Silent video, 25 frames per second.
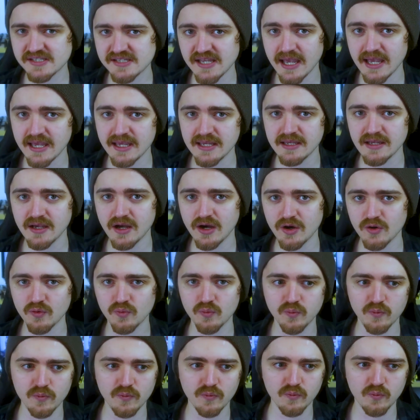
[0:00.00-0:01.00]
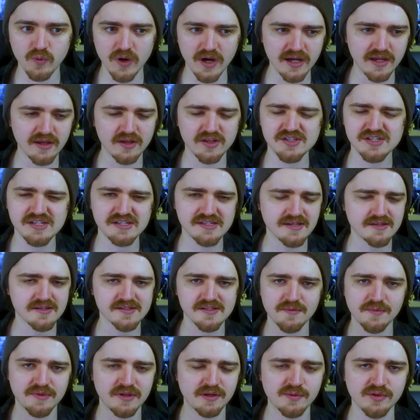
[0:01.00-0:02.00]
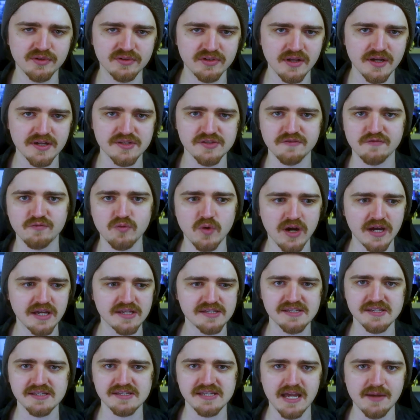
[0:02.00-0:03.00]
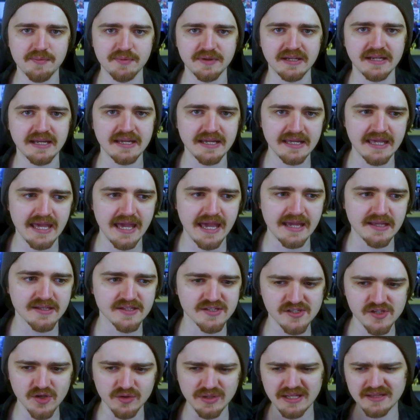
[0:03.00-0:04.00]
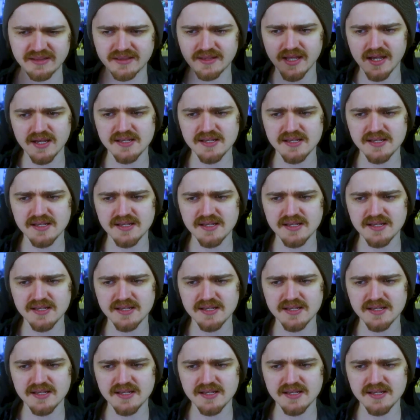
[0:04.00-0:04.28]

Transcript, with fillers: say, oh, why, she says something along the lines of, why is this happening again? So that